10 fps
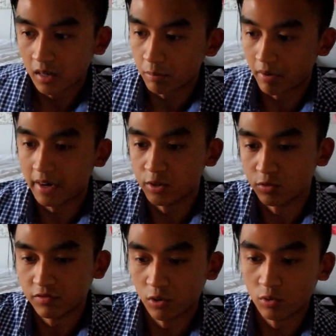a brand new
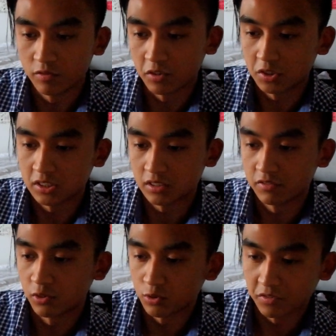phone versus a
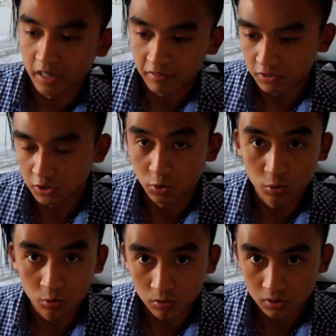phone you've had for
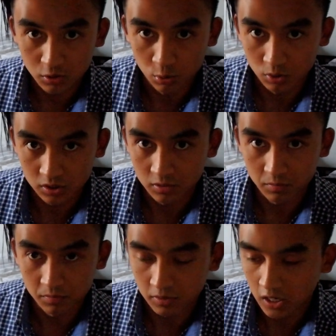two, two or some